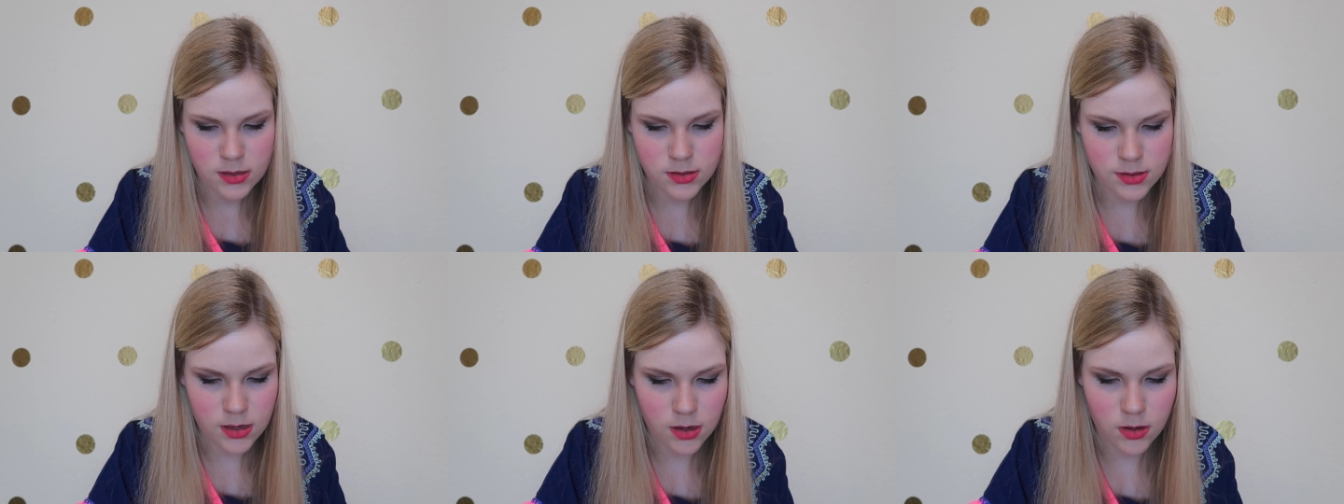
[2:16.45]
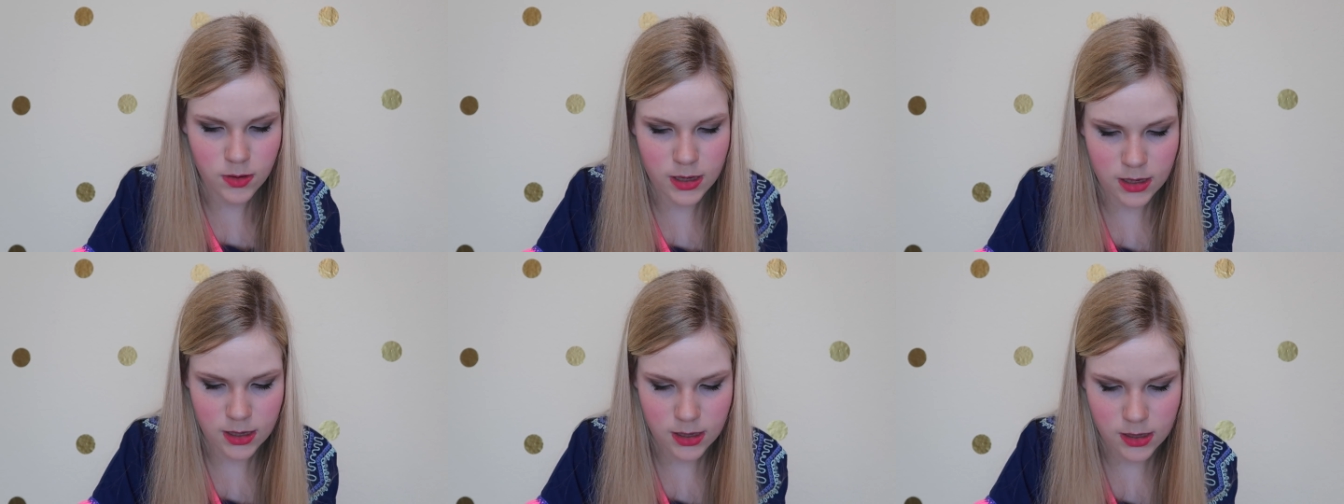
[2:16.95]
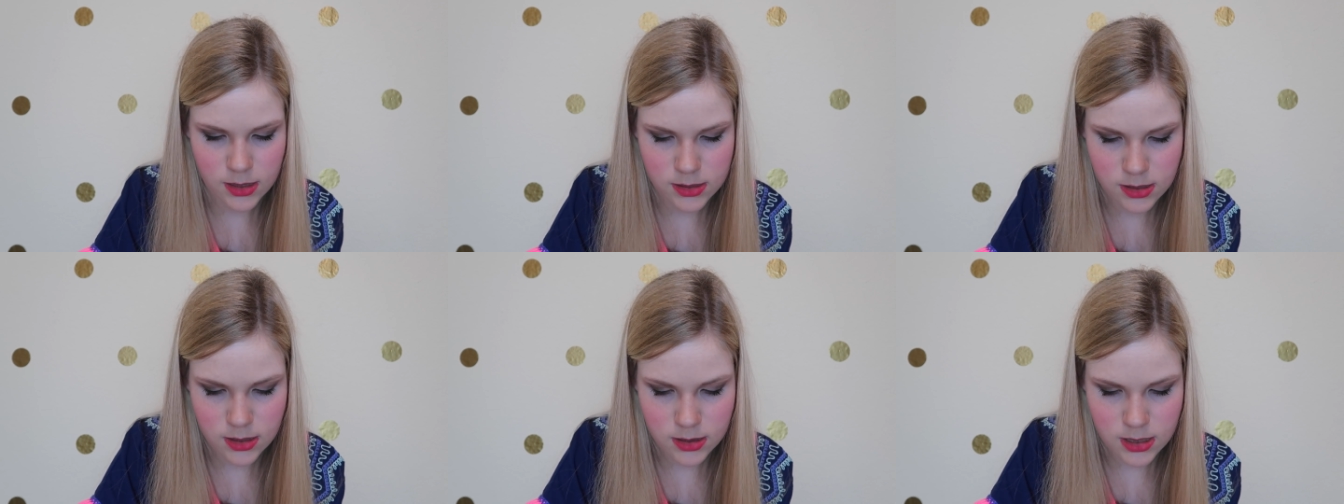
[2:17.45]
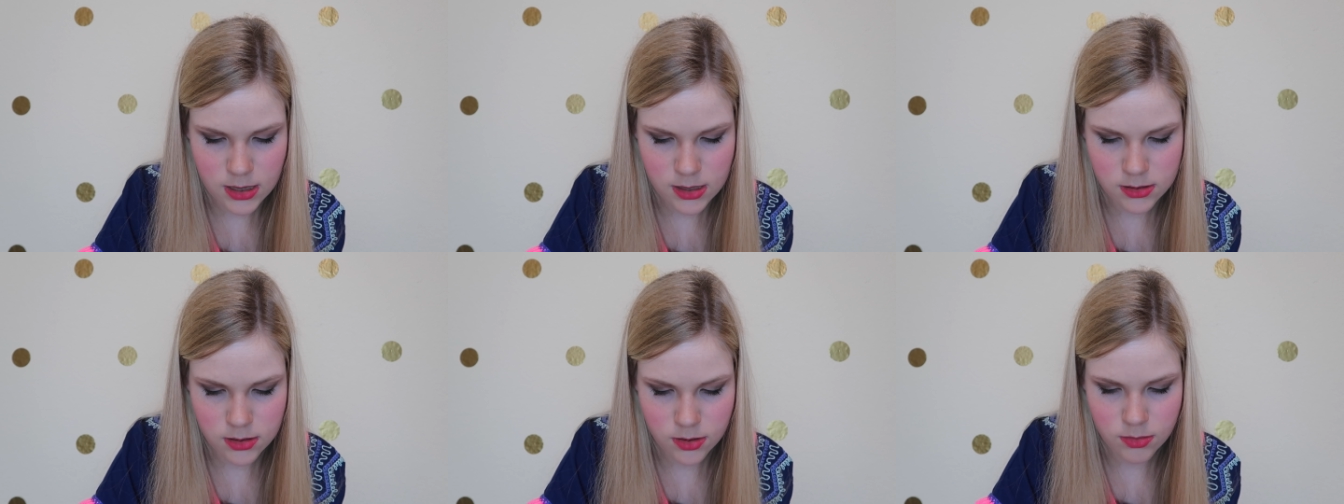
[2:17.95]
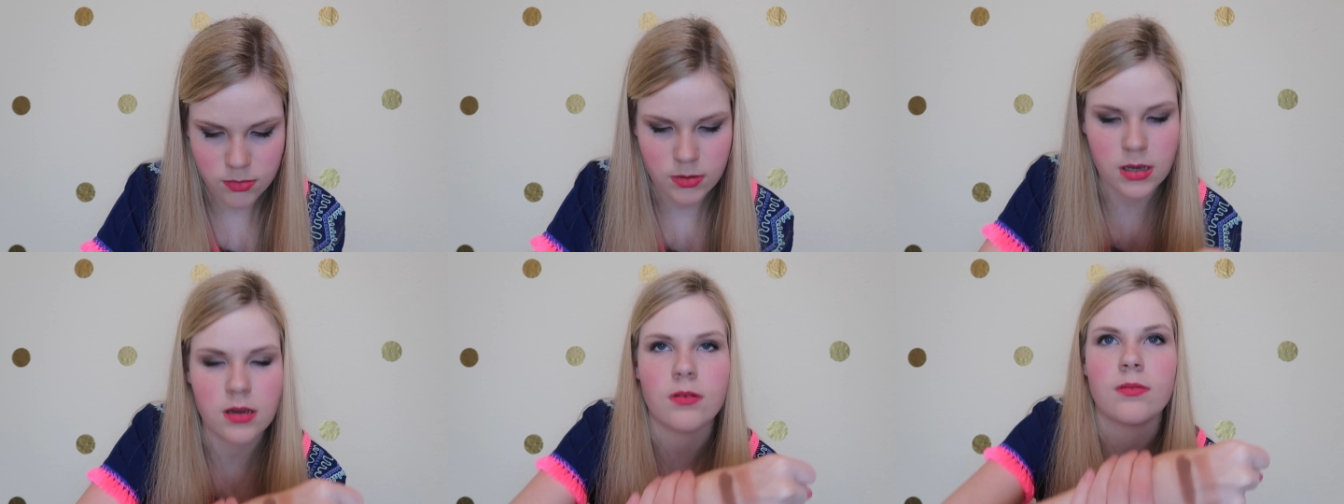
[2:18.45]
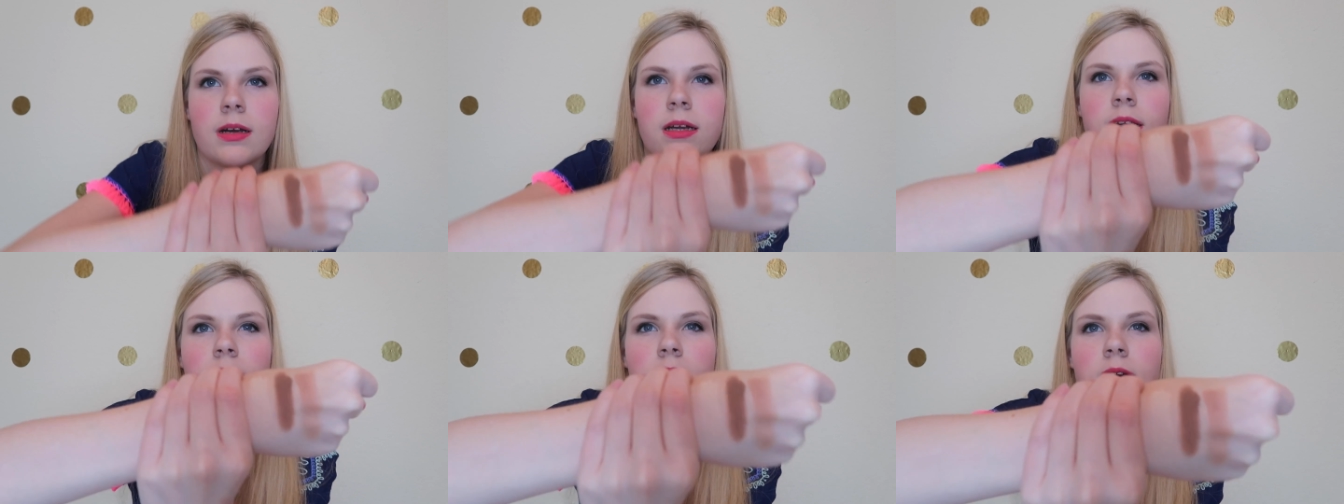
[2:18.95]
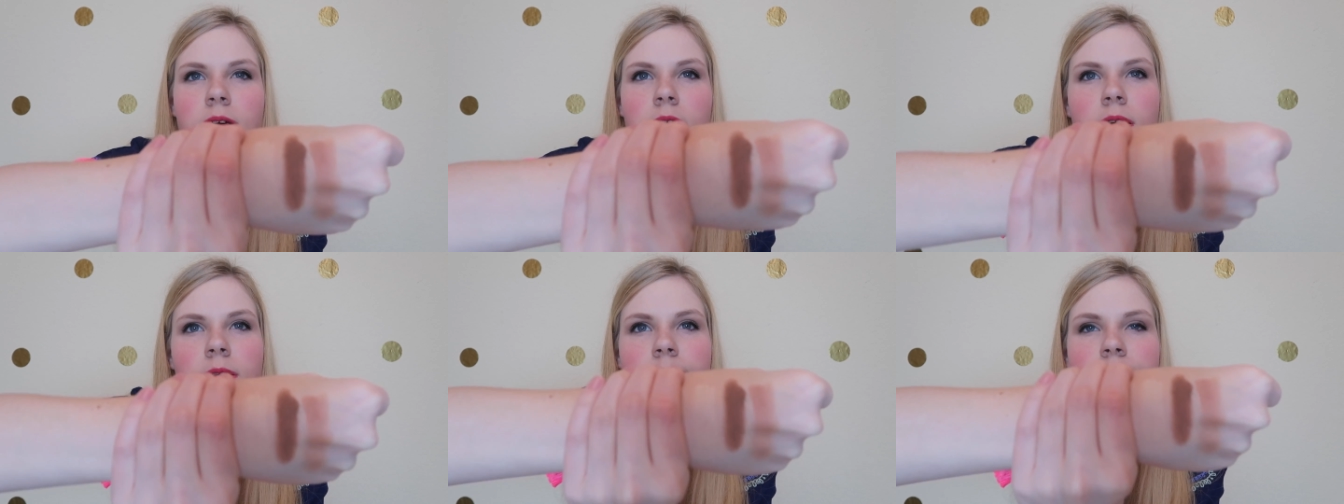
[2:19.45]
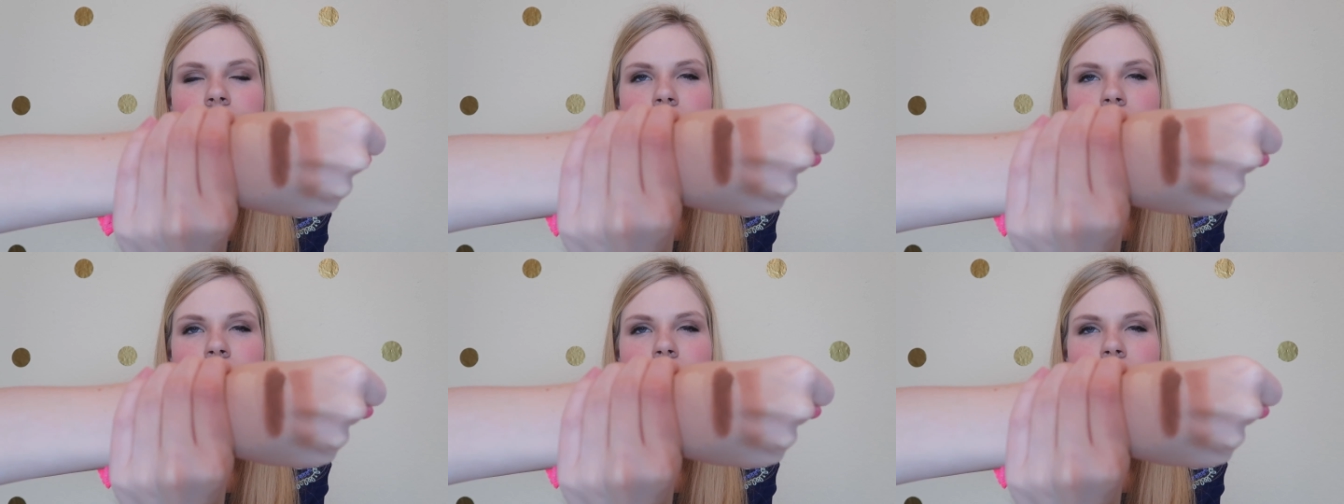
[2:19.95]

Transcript: So it is these three right here.